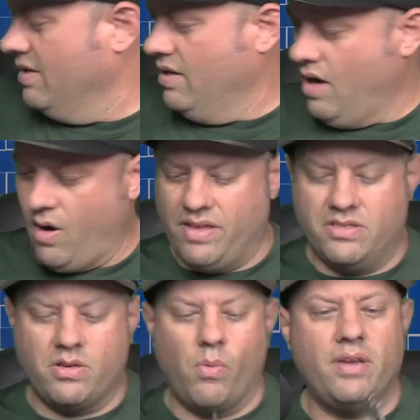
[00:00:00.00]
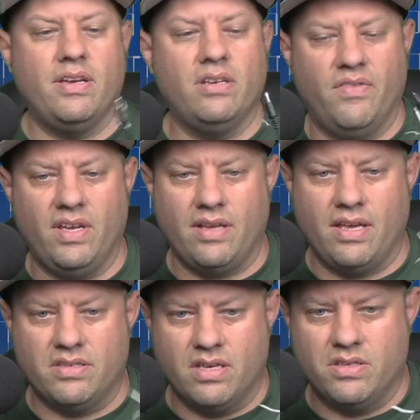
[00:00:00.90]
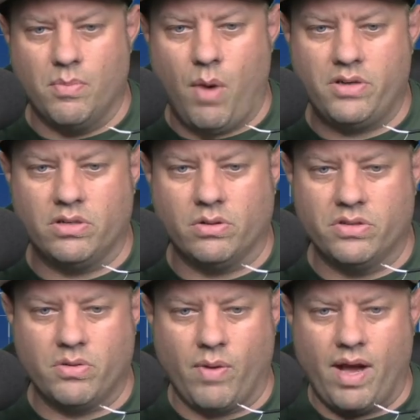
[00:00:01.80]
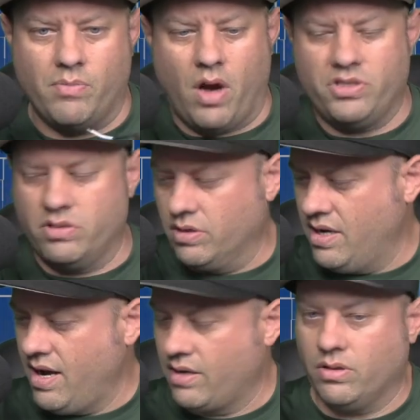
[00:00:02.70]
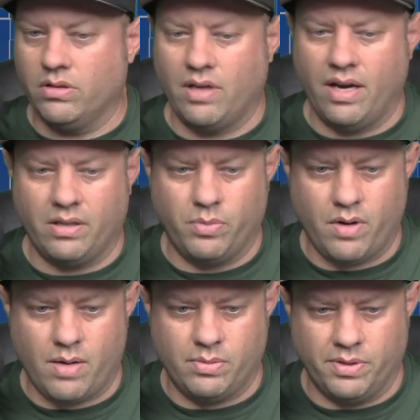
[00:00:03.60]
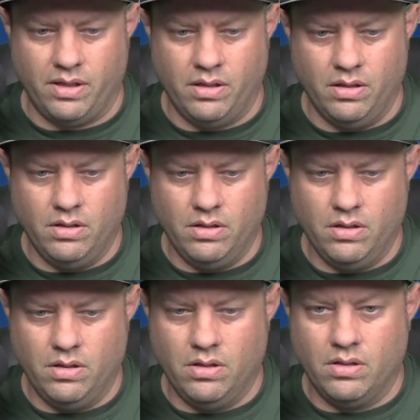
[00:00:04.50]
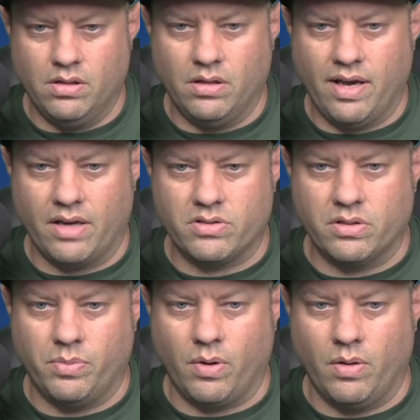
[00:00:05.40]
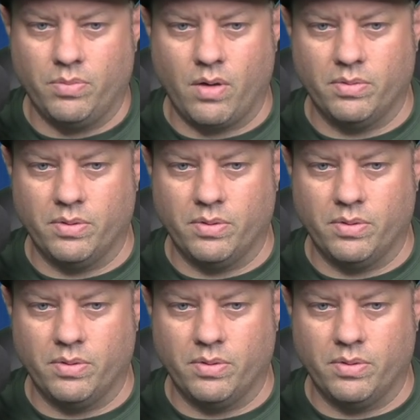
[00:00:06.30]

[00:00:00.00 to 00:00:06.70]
All right, so one end of it is is a modular, is a round modular connector. I can probably actually pr probably